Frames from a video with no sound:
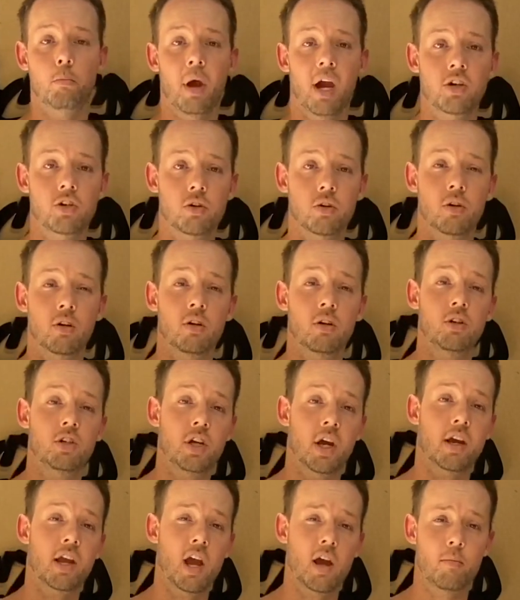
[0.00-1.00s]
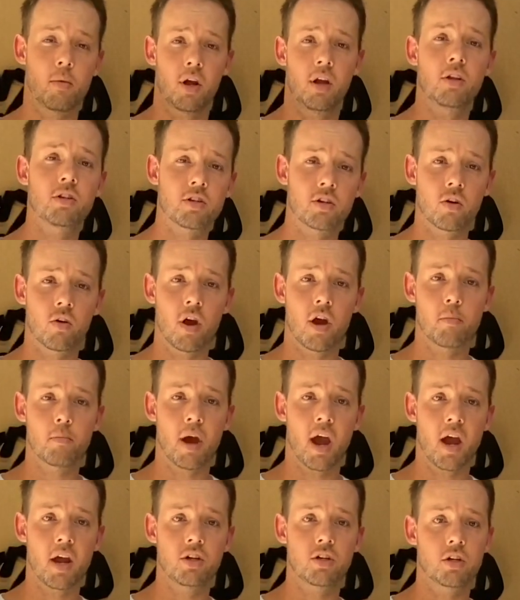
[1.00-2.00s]
Make sure to check out my Instagram
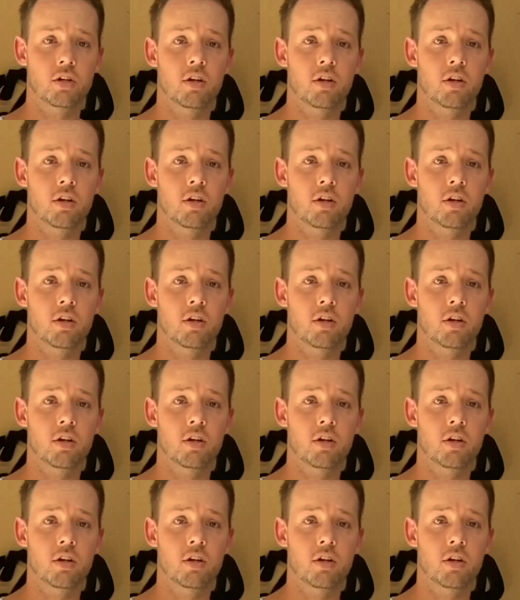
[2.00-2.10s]
page,